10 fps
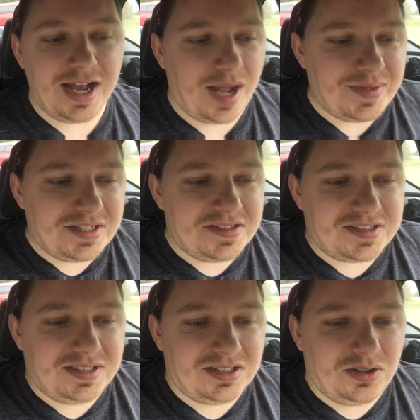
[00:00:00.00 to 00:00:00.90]
I'm not
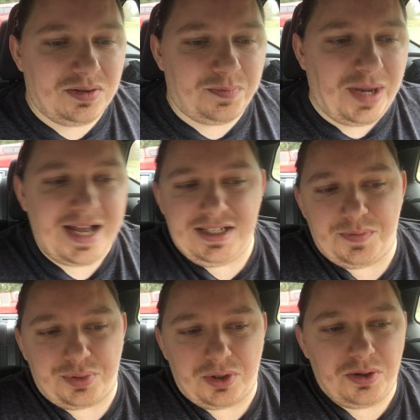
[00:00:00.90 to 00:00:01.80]
just gonna go and buy
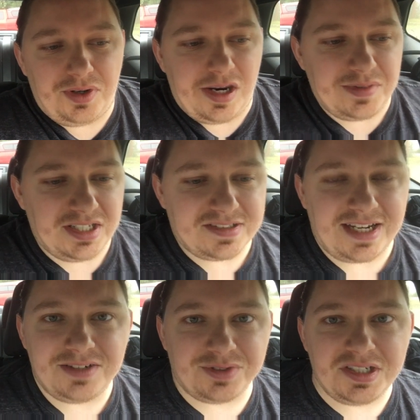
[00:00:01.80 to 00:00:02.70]
a program unless
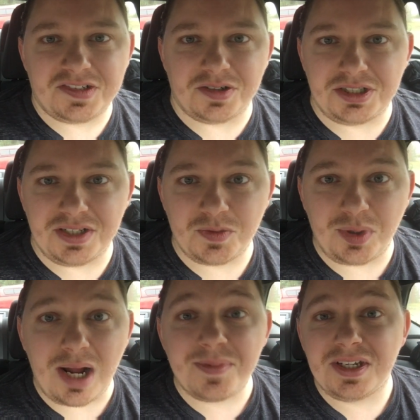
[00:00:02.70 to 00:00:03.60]
I research it. They're
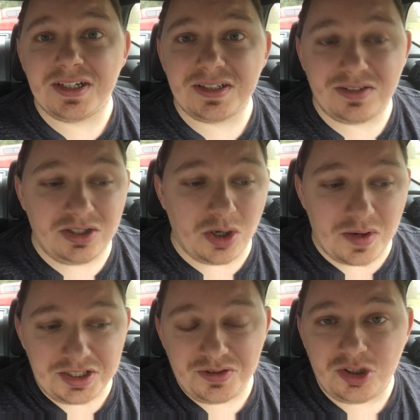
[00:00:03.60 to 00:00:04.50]
probably gonna go
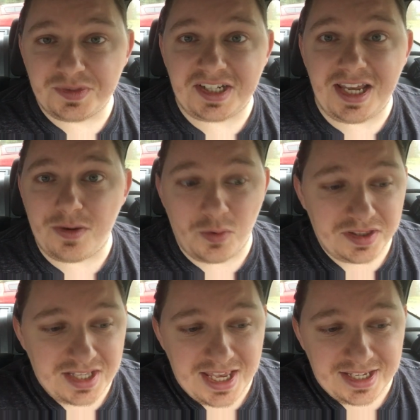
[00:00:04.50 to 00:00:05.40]
on YouTube and say, hey,
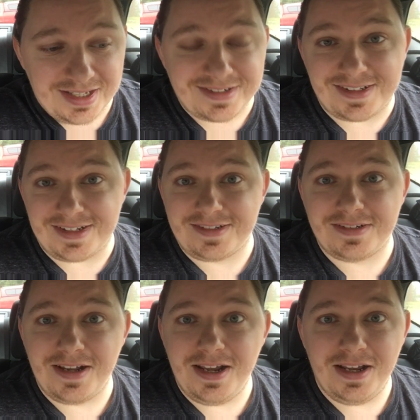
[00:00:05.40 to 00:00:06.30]
what the heck is
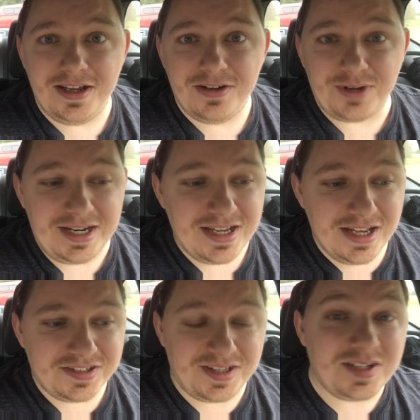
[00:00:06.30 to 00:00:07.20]
this? Right?
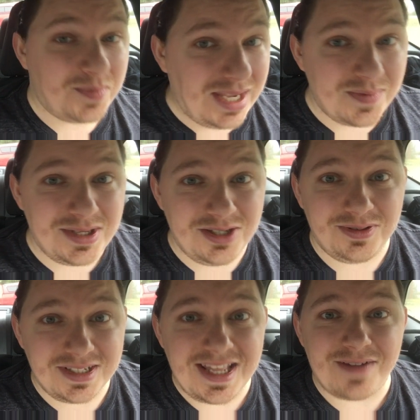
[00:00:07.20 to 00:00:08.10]
So then maybe
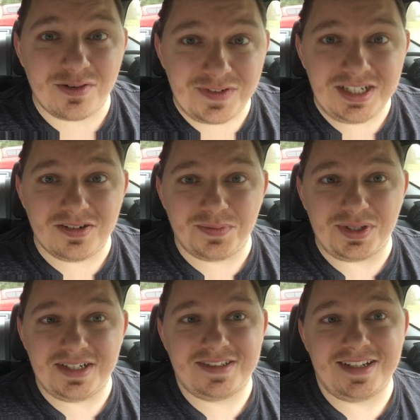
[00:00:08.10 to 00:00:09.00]
you need to have a video in
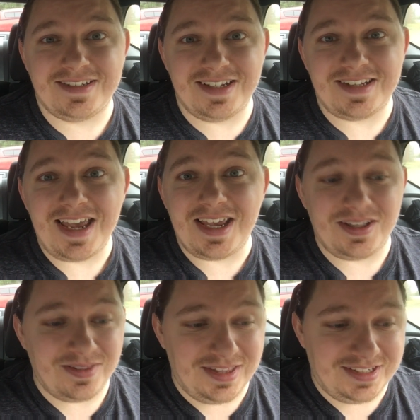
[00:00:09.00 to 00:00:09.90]
place that says,
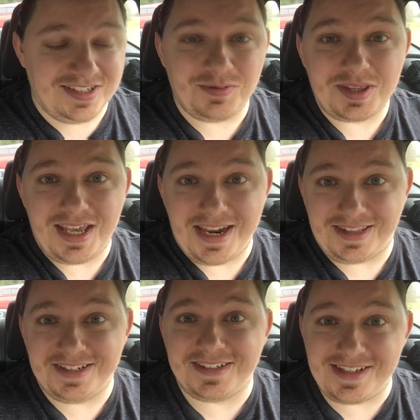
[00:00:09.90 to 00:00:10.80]
hey, this is what the
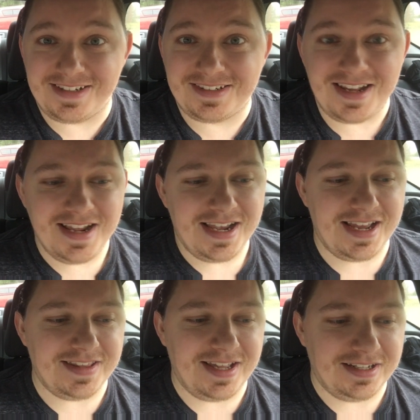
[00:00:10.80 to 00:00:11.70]
heck this is.
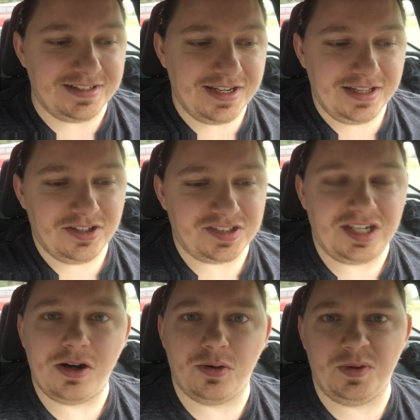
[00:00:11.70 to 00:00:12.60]
And then they'll
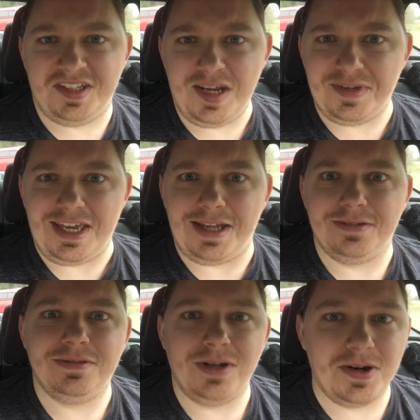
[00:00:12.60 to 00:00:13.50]
say, oh, it's him again.
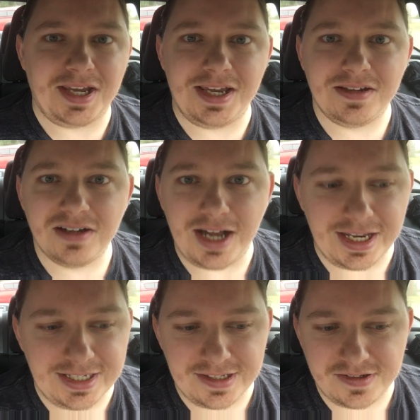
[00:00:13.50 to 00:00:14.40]
Okay,
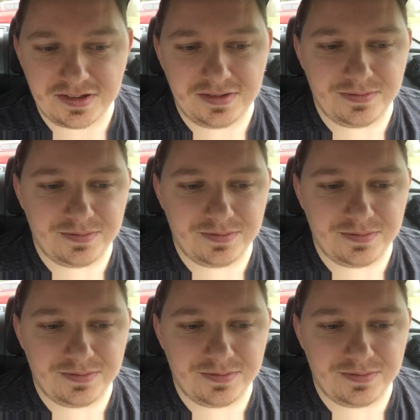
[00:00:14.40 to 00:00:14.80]
I guess